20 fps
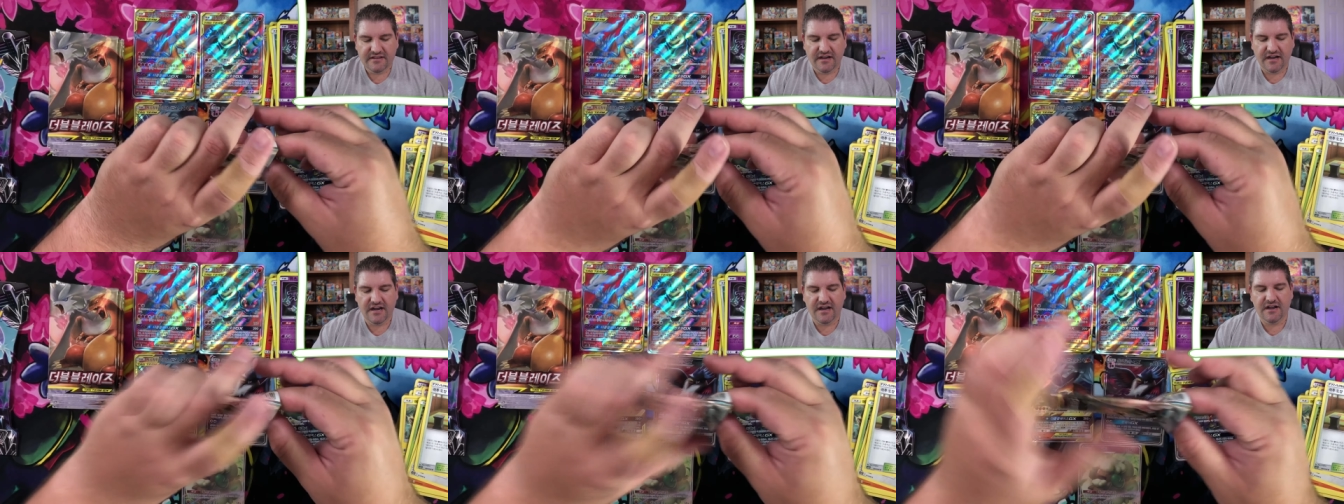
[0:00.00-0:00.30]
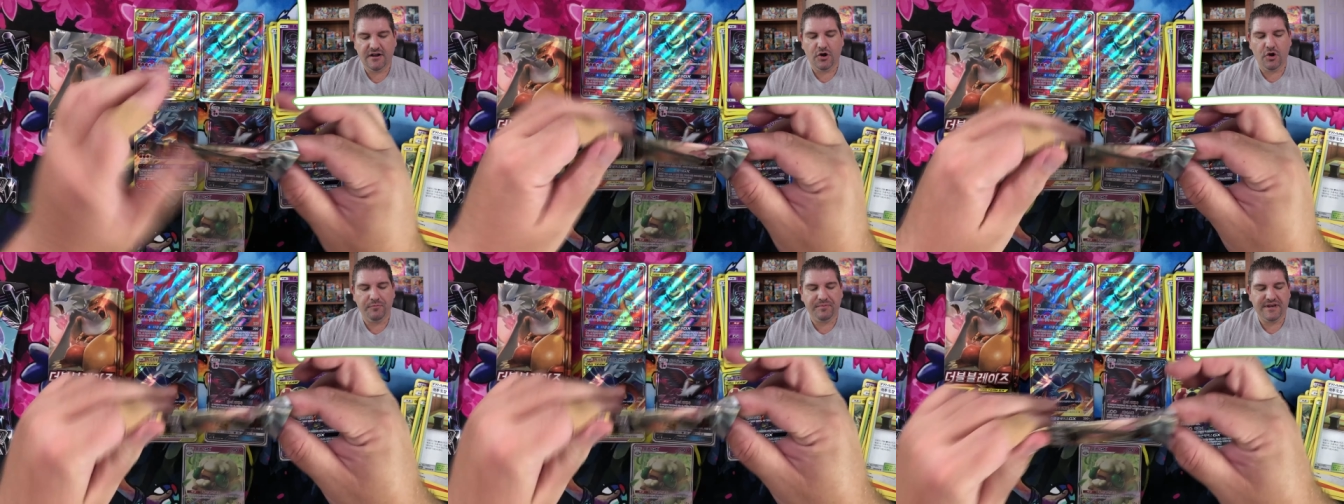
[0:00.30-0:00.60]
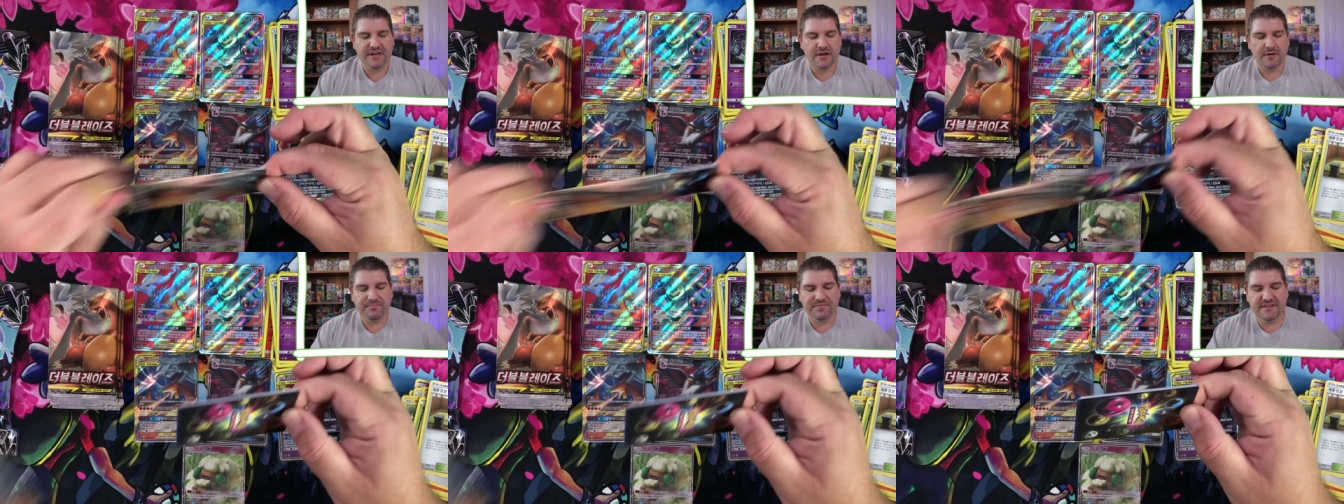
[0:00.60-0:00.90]
Uh,
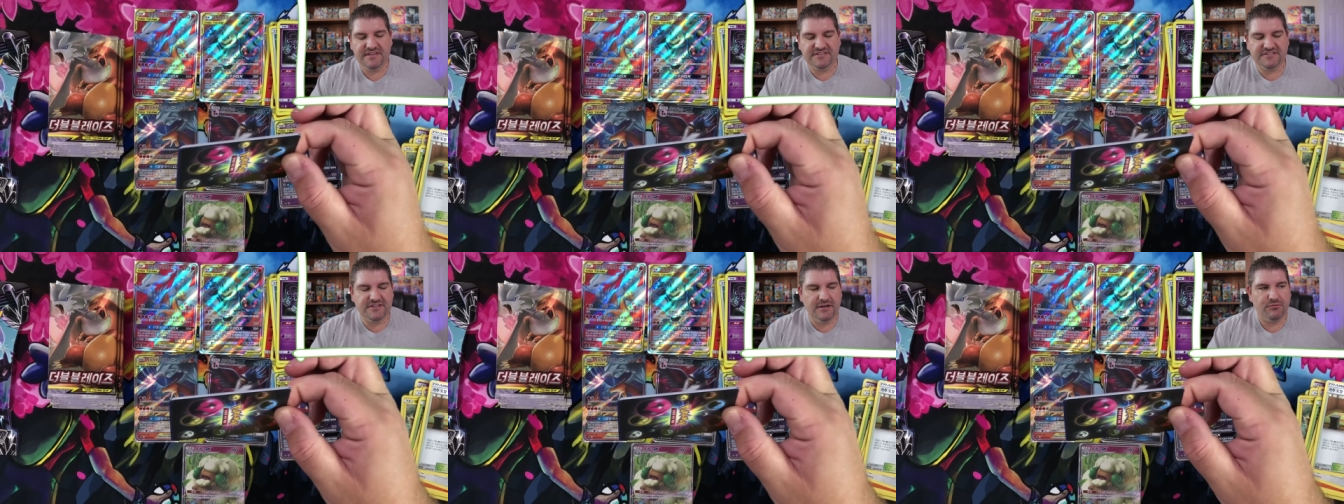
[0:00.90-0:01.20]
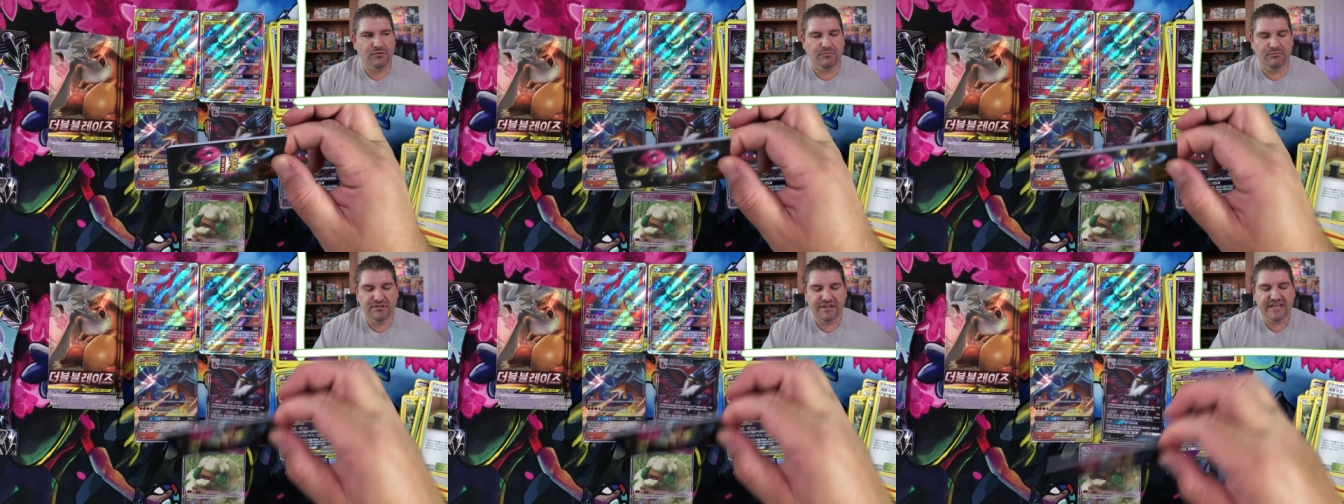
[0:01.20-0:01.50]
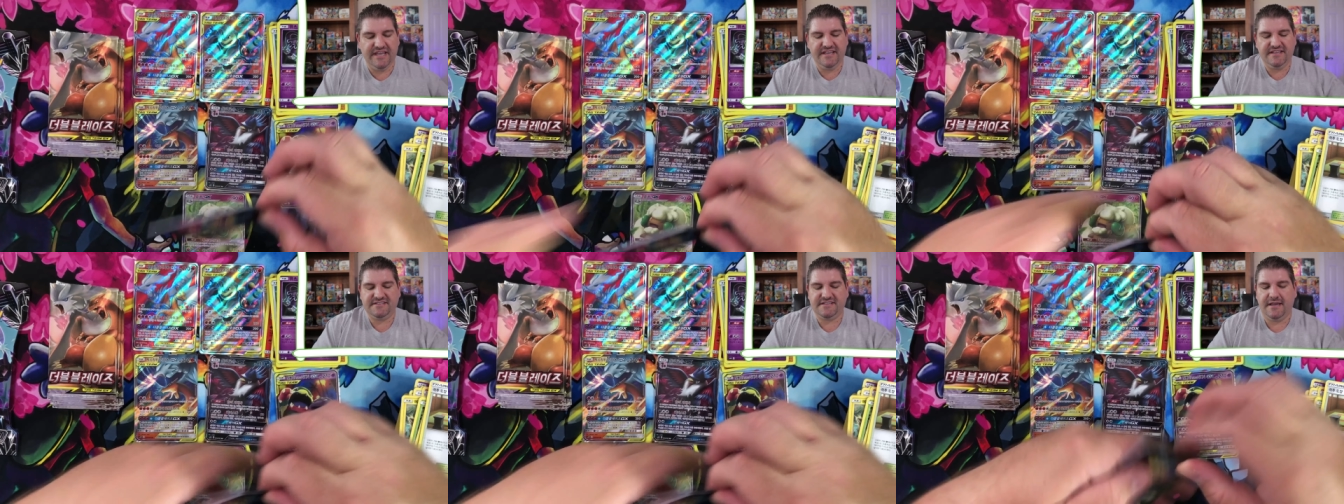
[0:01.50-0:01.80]
opening up these Double
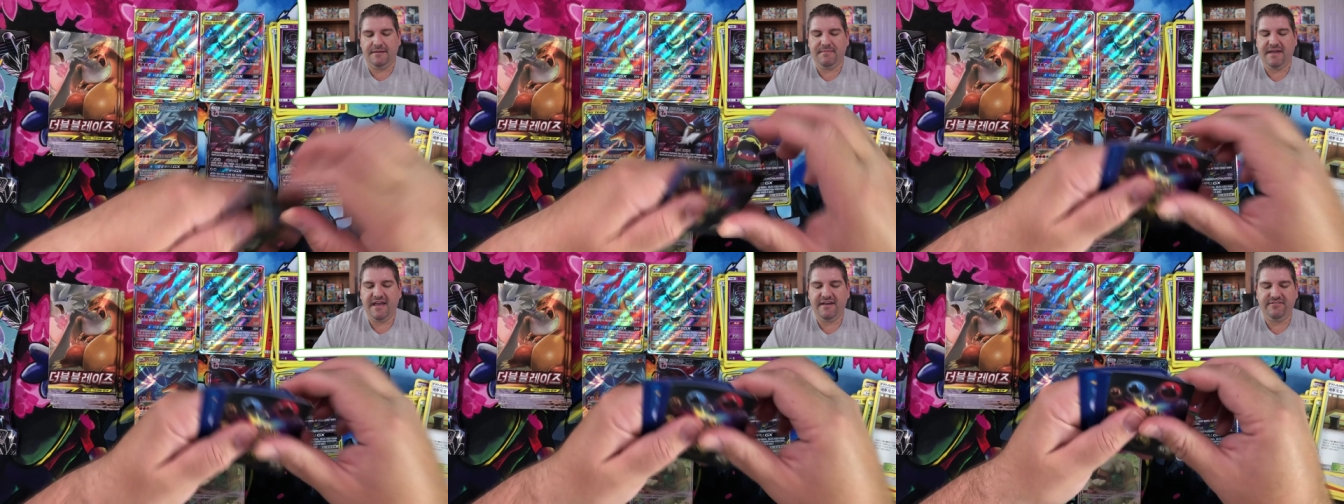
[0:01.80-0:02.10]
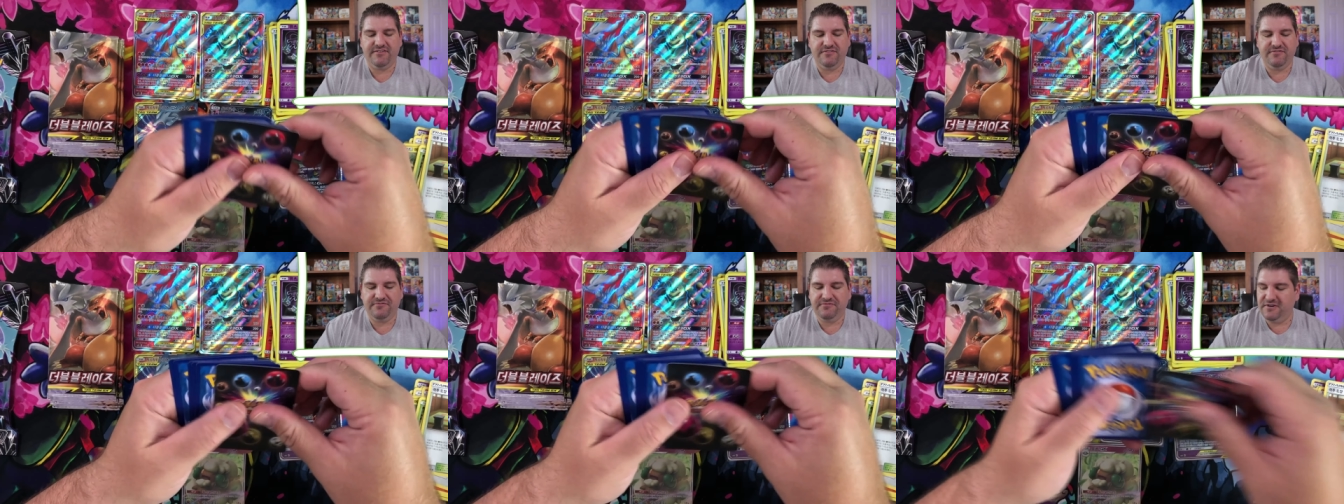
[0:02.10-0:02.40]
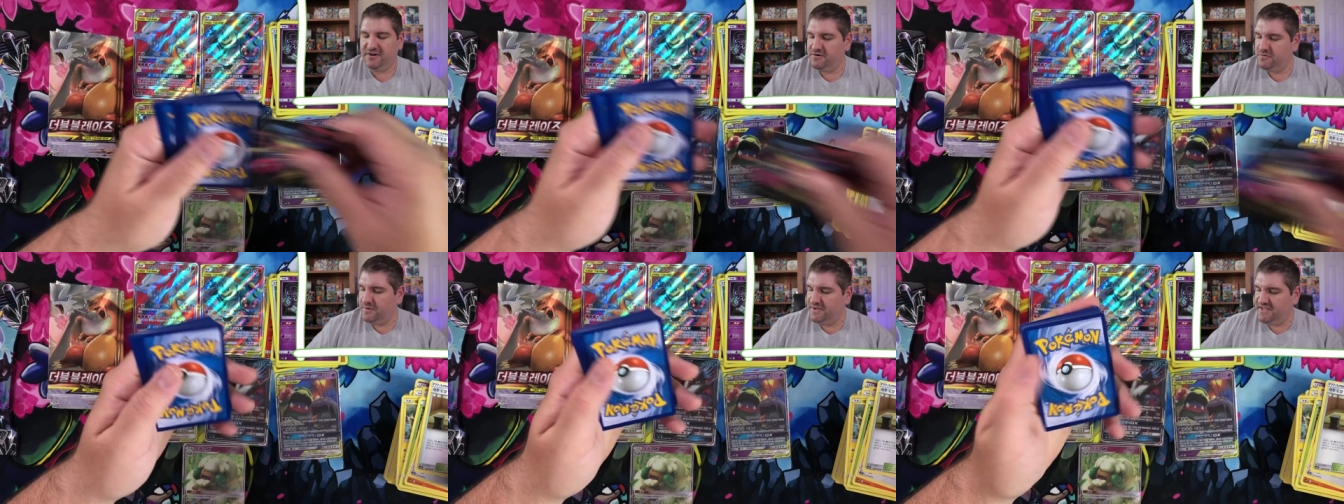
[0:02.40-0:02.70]
Blaze, I'm having
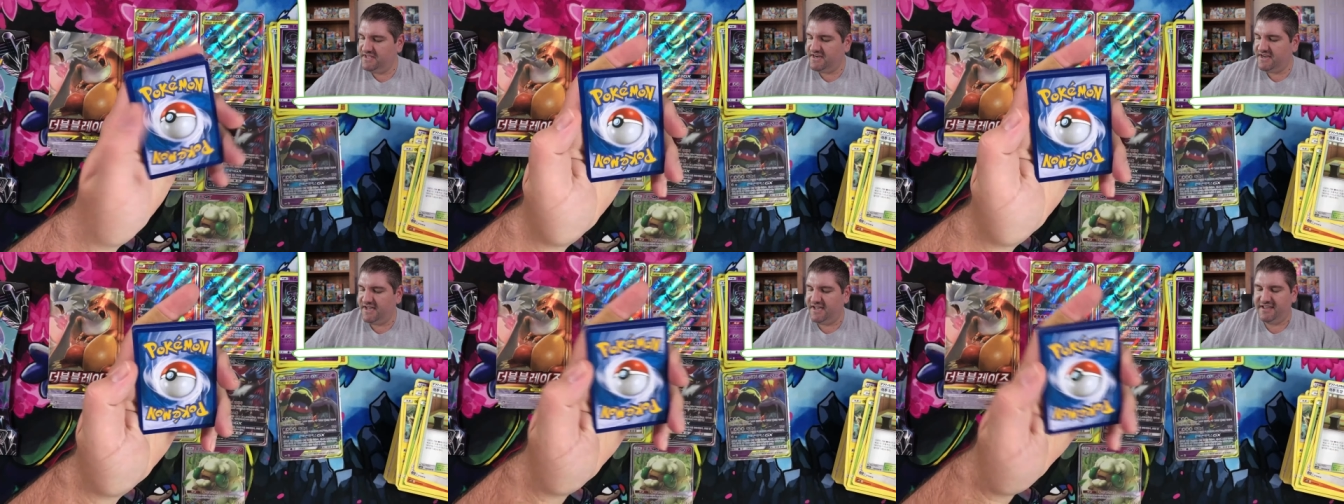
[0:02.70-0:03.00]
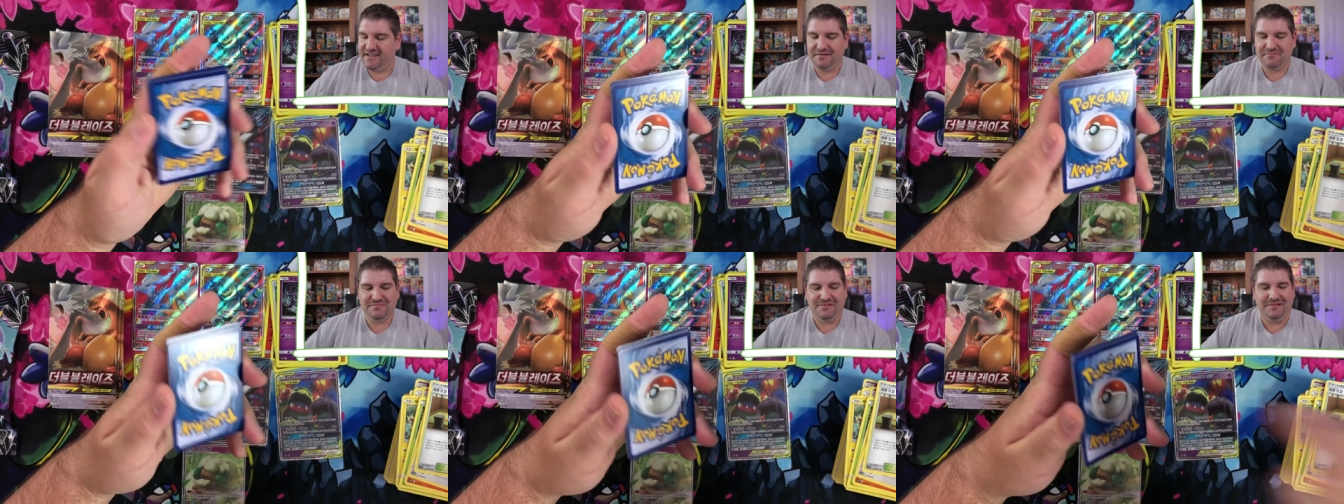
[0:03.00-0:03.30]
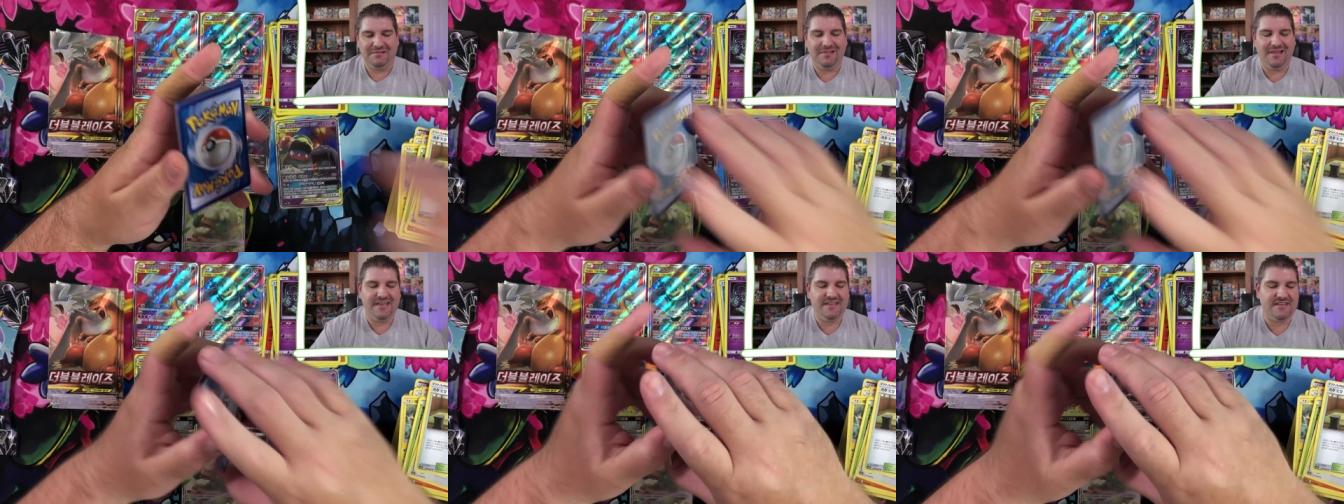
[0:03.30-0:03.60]
fun with it. I am
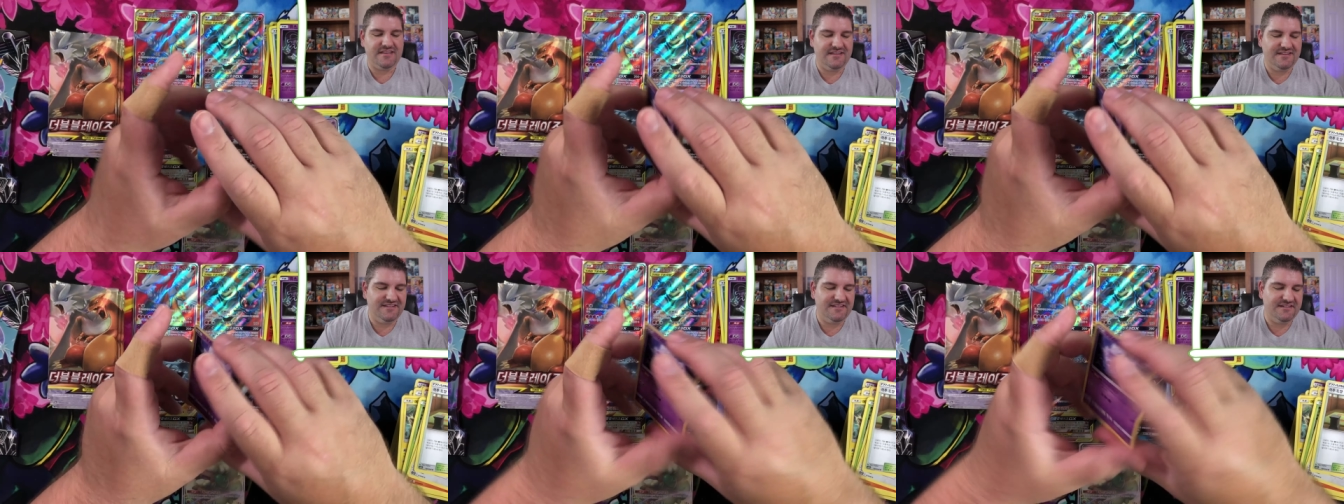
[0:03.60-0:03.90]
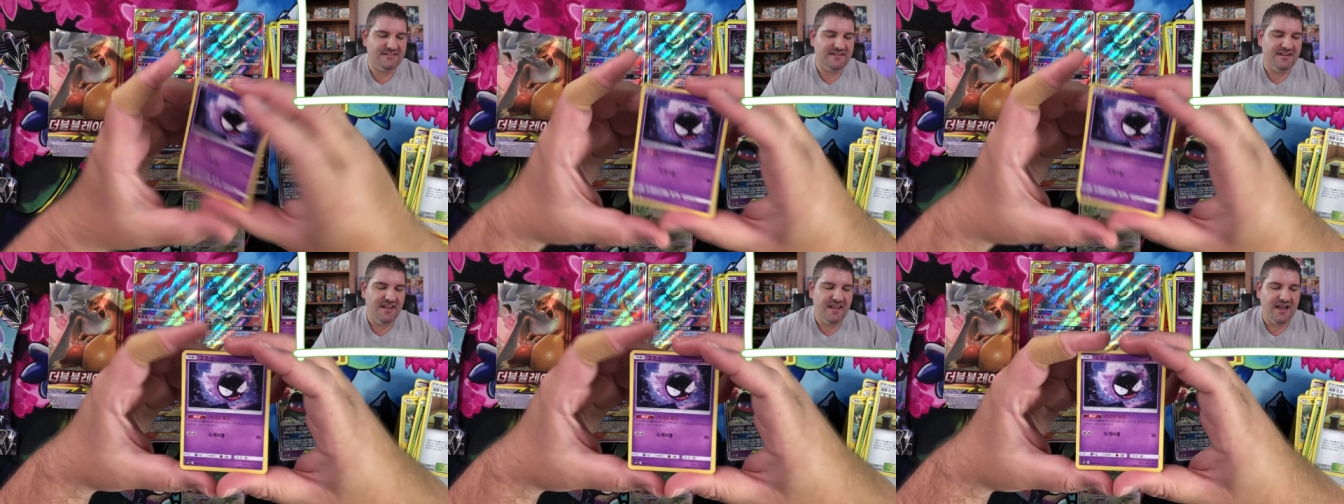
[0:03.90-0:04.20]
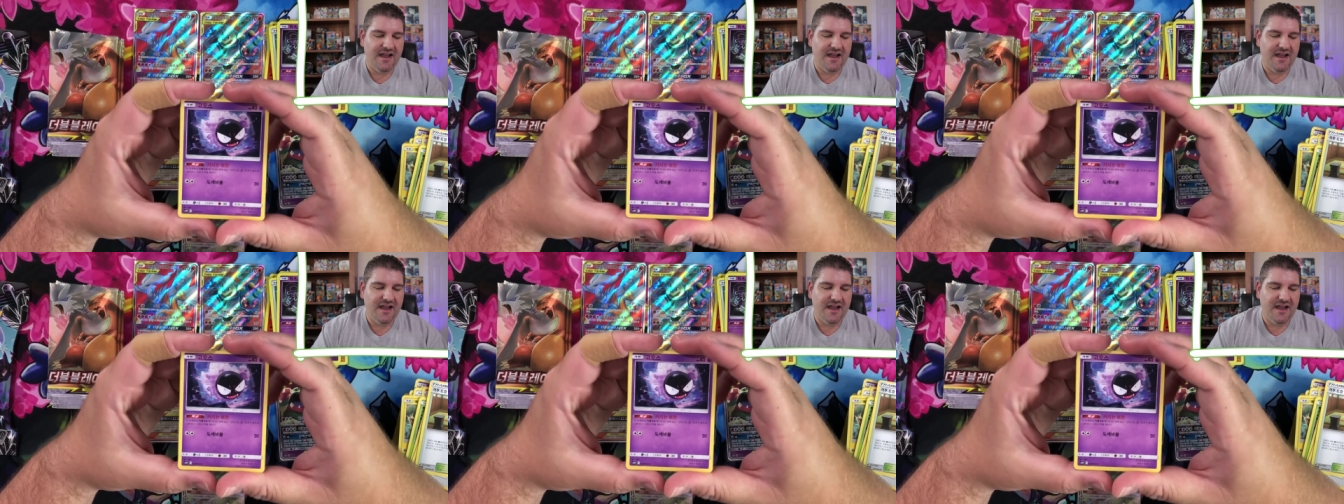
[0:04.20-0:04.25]
liking it.